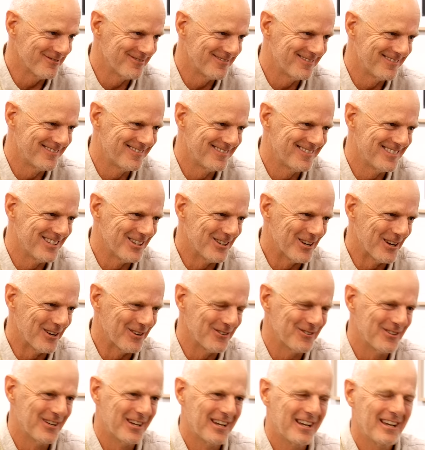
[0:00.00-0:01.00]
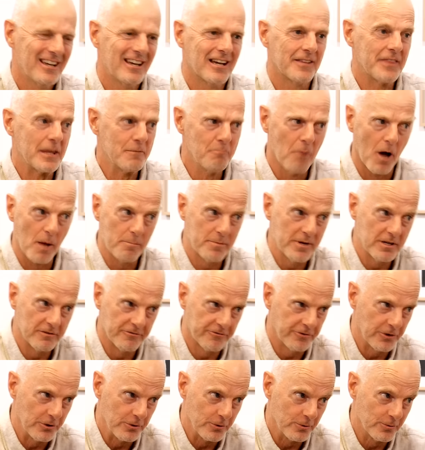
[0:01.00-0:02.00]
Okay. You know? Right. Uh, there might be a
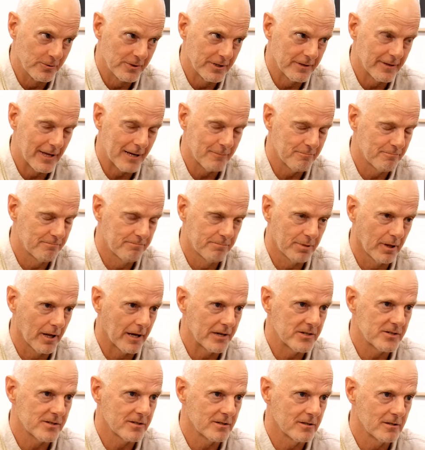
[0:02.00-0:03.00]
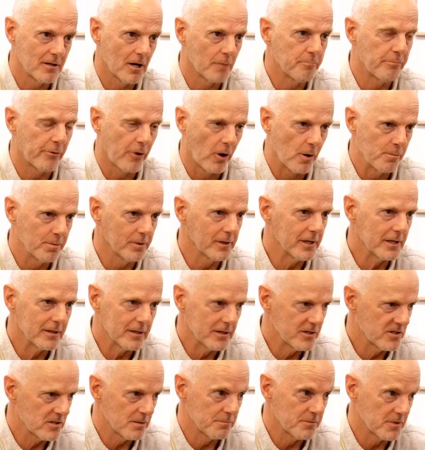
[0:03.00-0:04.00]
few in that place that appropriately
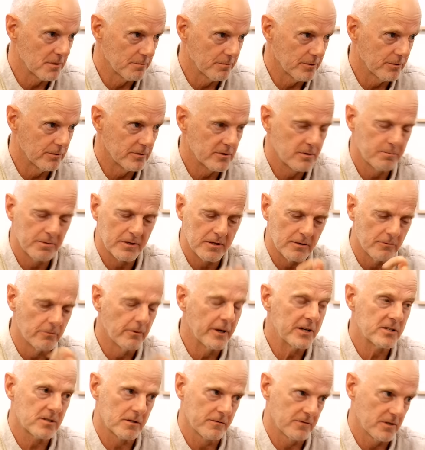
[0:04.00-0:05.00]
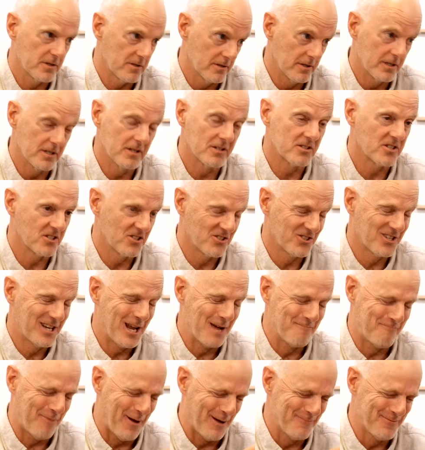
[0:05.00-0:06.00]
need some supports, but the rest of us need just to
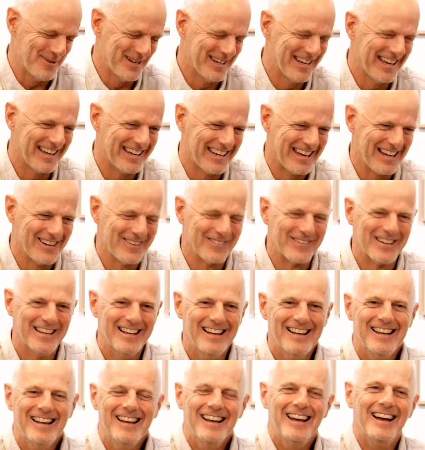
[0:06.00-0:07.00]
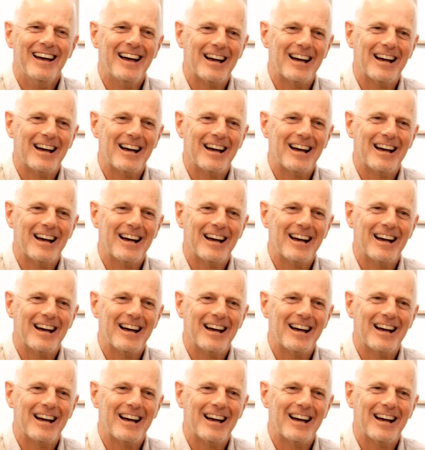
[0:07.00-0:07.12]
step up and step up again.